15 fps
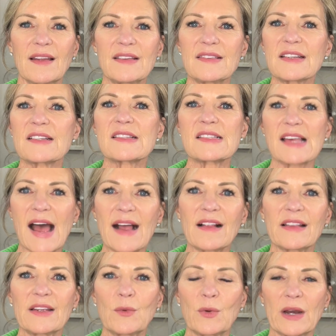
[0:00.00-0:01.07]
that's
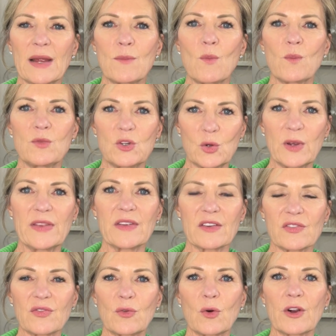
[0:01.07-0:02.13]
exactly what I'm doing
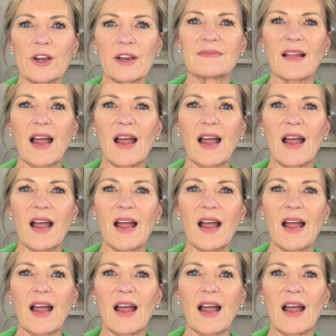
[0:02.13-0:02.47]
this for.